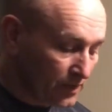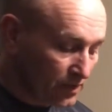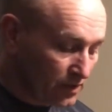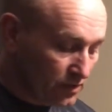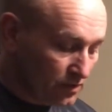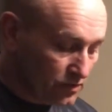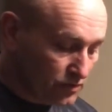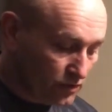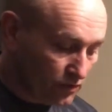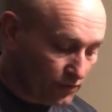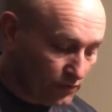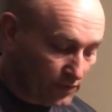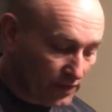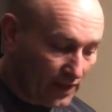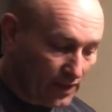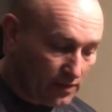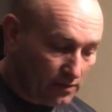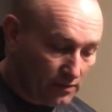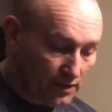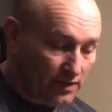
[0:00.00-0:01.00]
So for
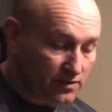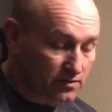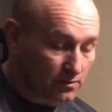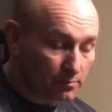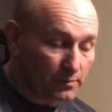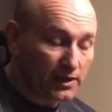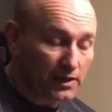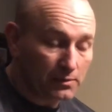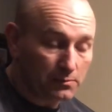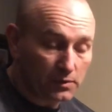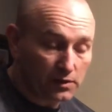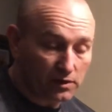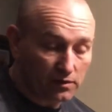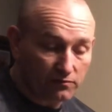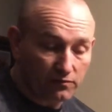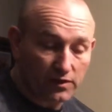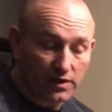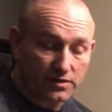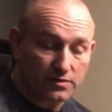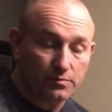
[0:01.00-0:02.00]
that, that's a minimal
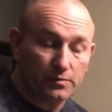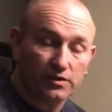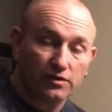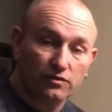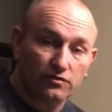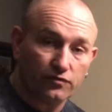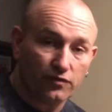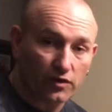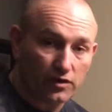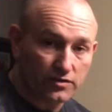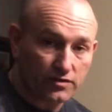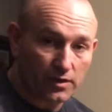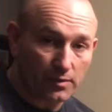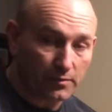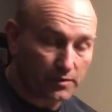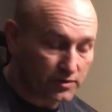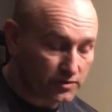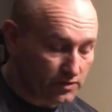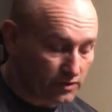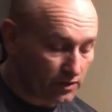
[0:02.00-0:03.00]
investment as far as I'm
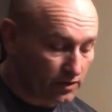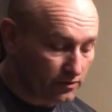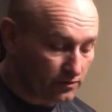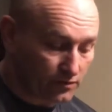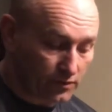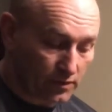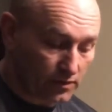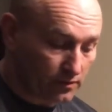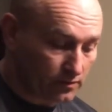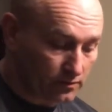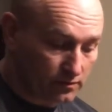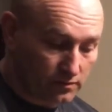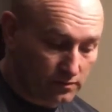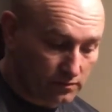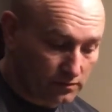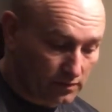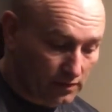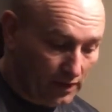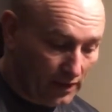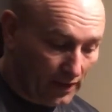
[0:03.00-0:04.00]
concerned for
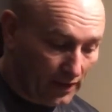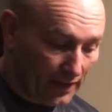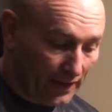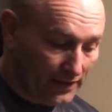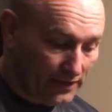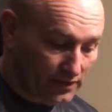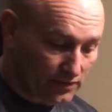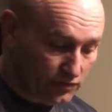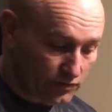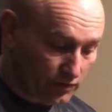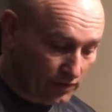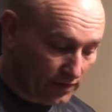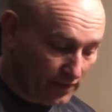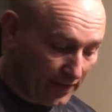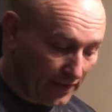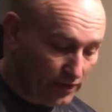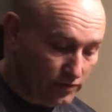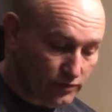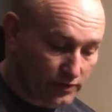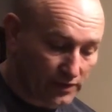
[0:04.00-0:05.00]
any sort of
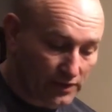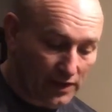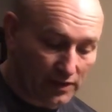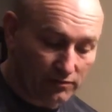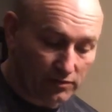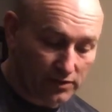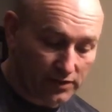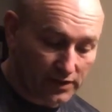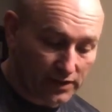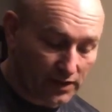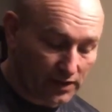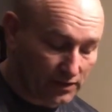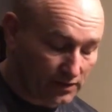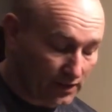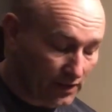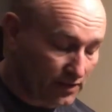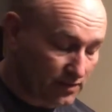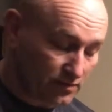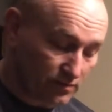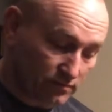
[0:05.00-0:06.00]
entry level kit.
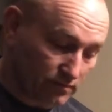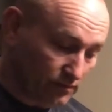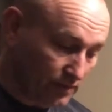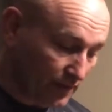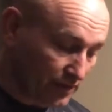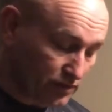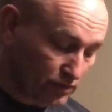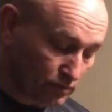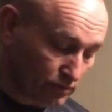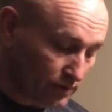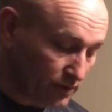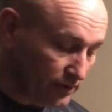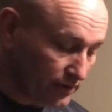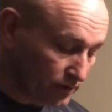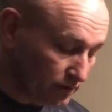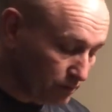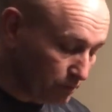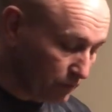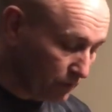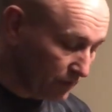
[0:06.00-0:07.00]
That's a really
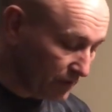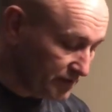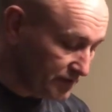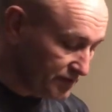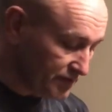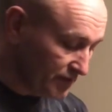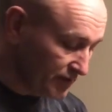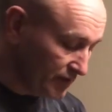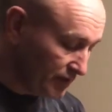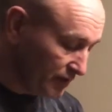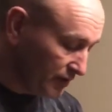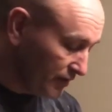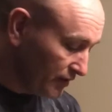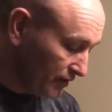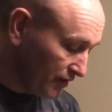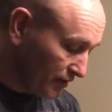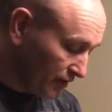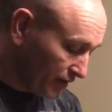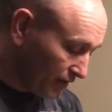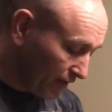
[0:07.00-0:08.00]
good price.
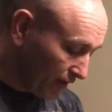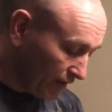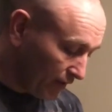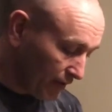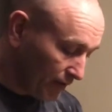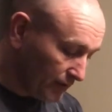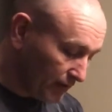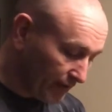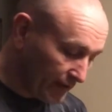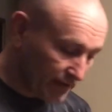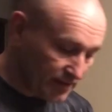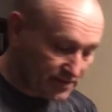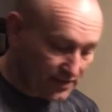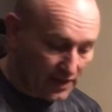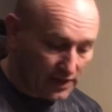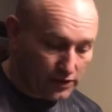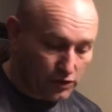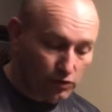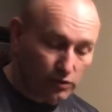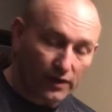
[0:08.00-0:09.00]
Like I
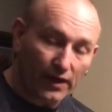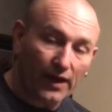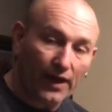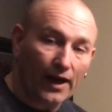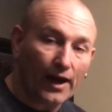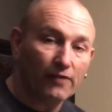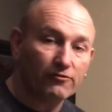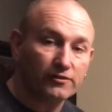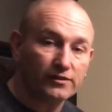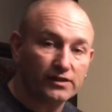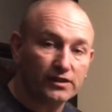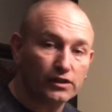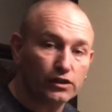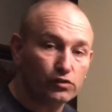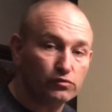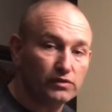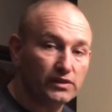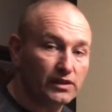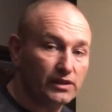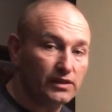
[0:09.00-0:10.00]
said, you get everything you
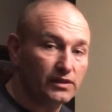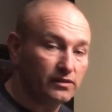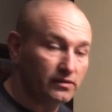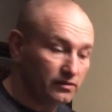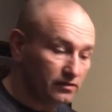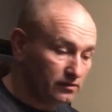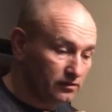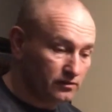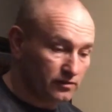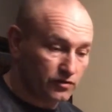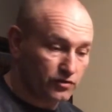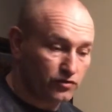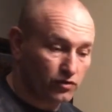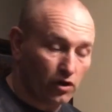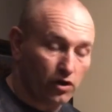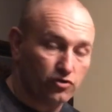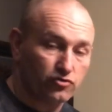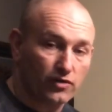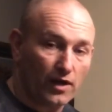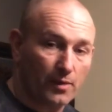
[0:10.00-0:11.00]
need to
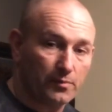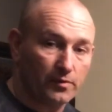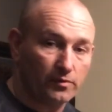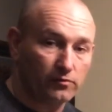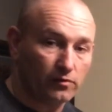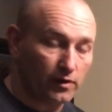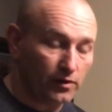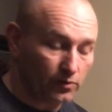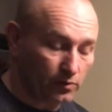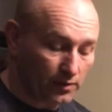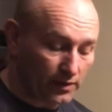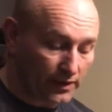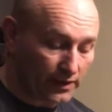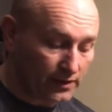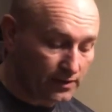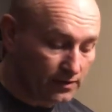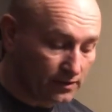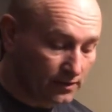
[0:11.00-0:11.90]
start trapping right away.